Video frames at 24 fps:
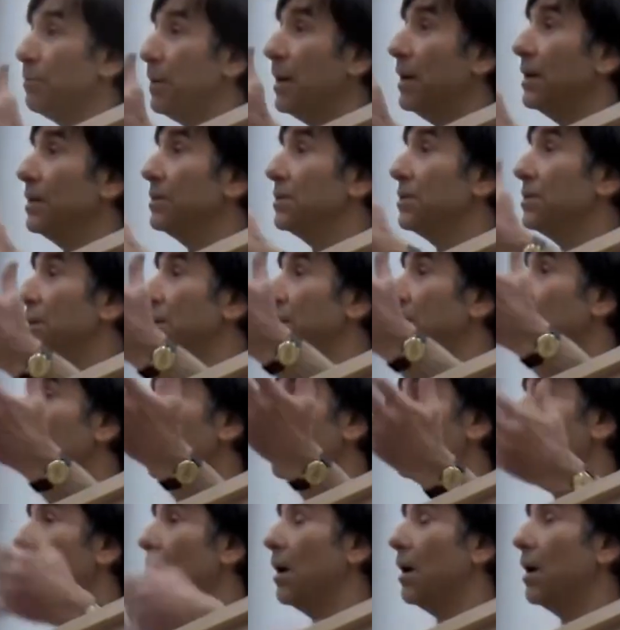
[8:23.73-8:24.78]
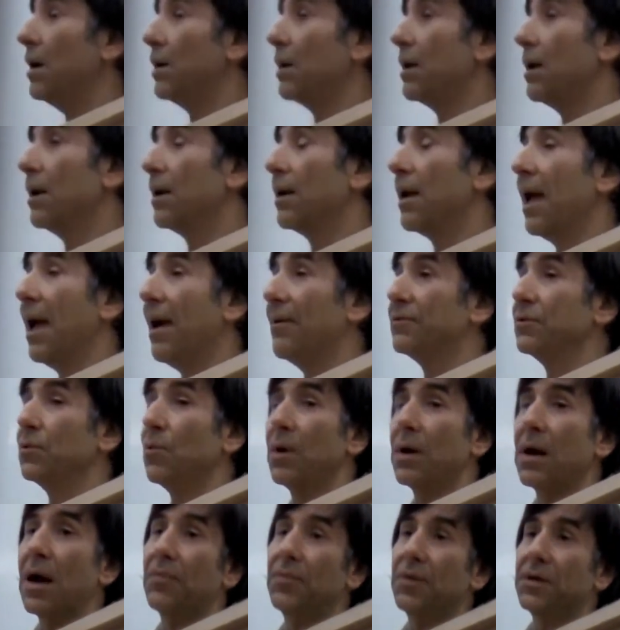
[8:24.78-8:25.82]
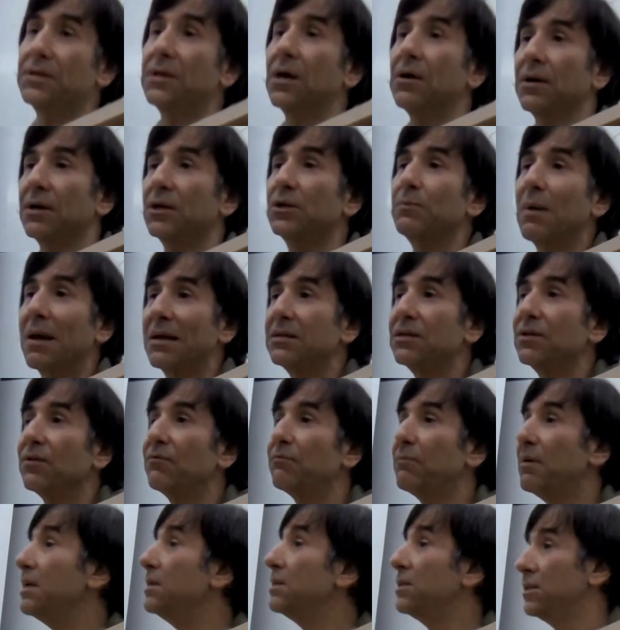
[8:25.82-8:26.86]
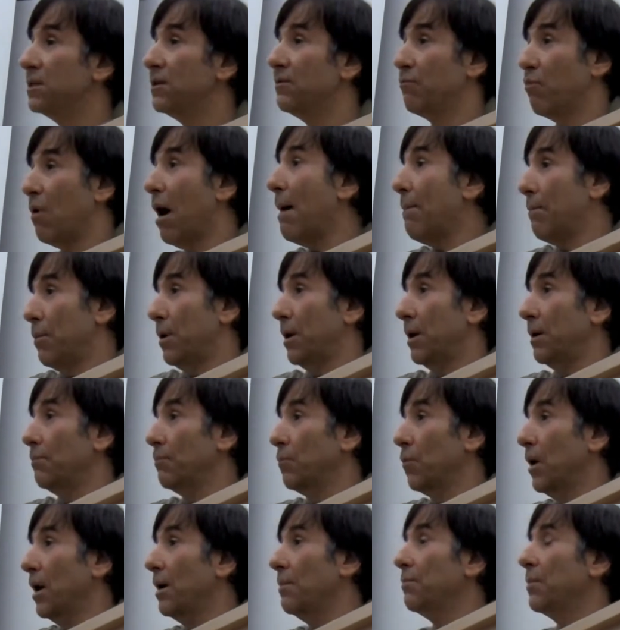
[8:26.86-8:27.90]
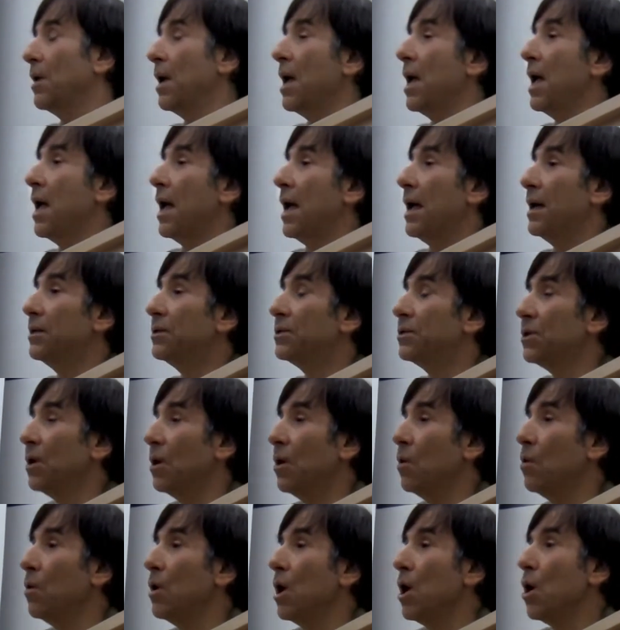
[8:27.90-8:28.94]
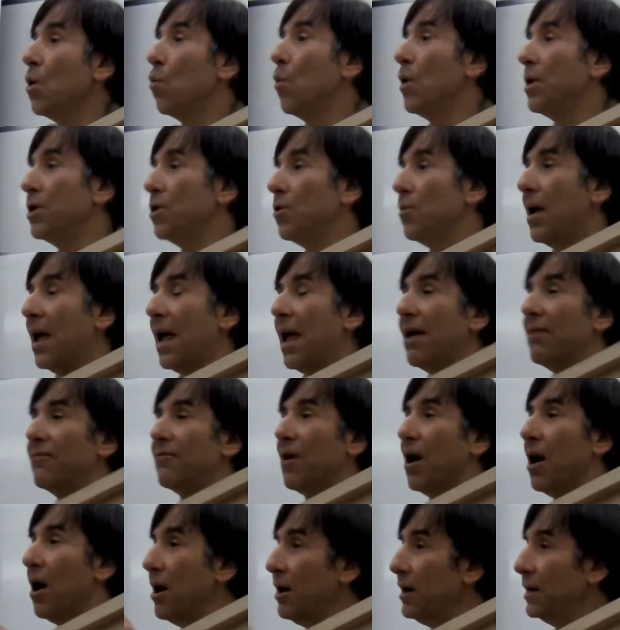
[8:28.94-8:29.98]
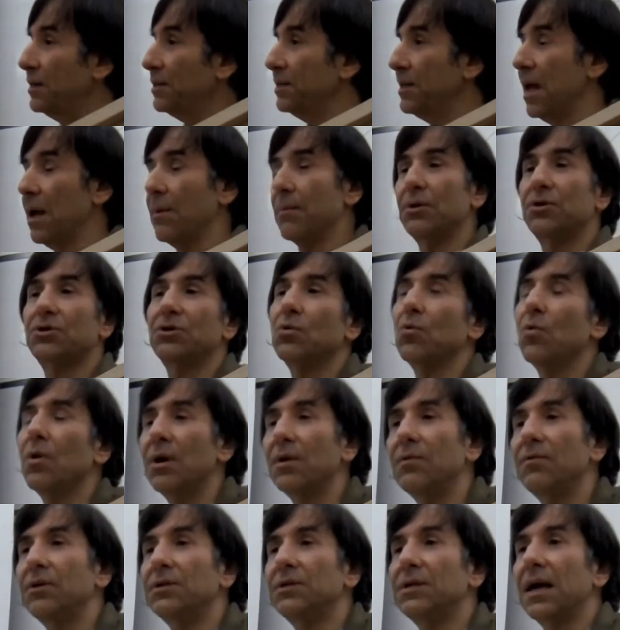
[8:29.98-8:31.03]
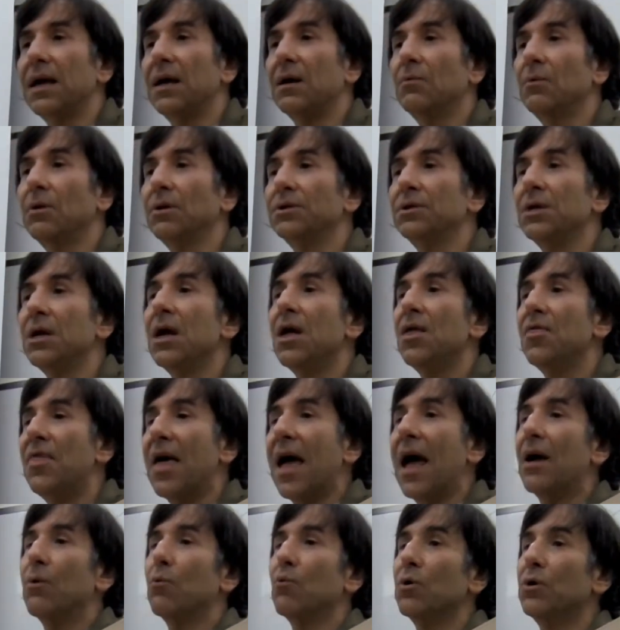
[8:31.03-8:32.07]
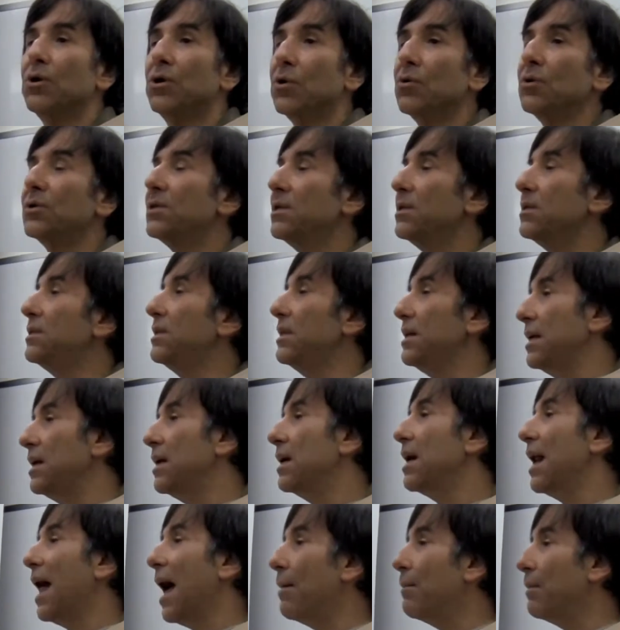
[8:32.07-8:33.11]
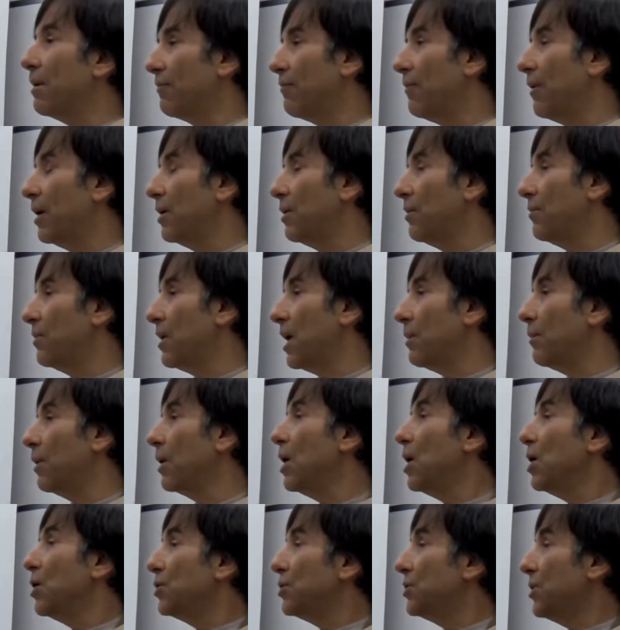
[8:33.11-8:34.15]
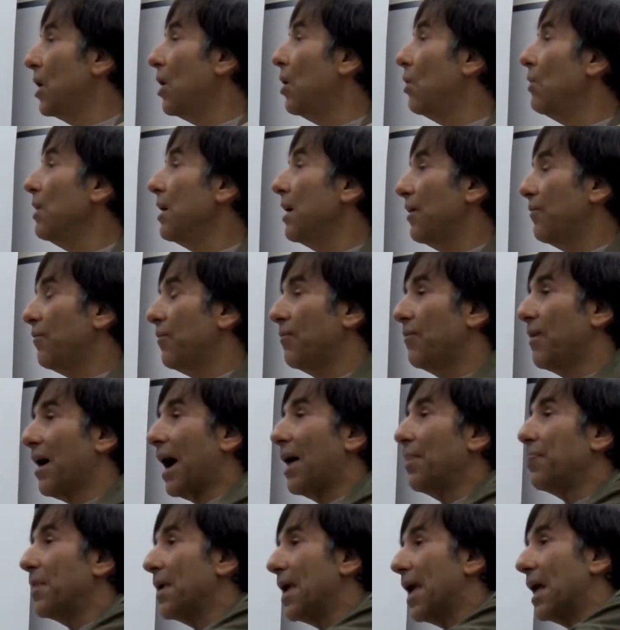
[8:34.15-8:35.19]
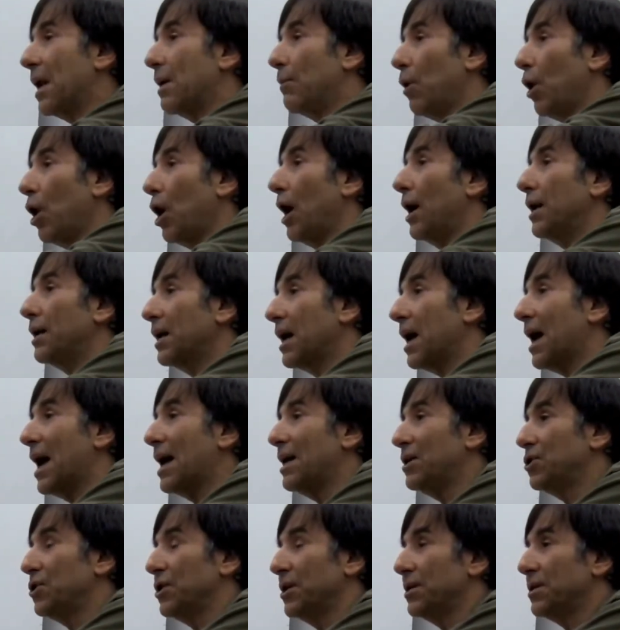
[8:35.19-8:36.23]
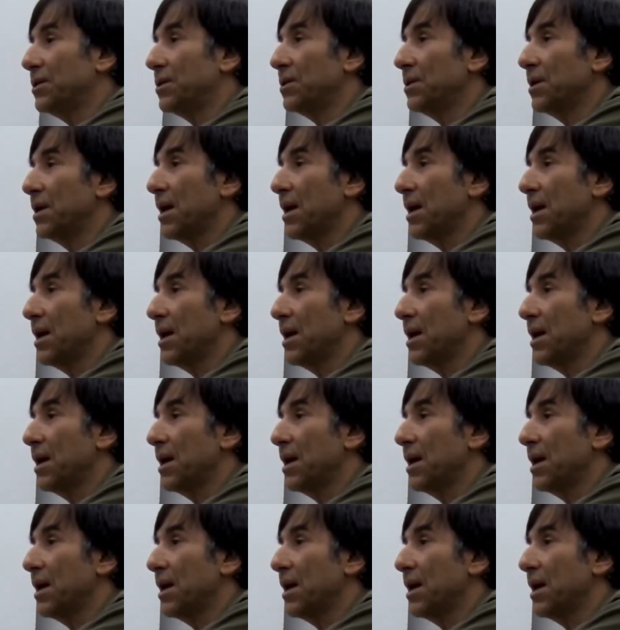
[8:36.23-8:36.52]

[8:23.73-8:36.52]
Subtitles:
pigs, you know, calves or whatnot, these are expensive pieces of property, right? And so when you have carcass damage to one of these animals, that reduces the economic value of the animal. So if you've got the animal unconscious,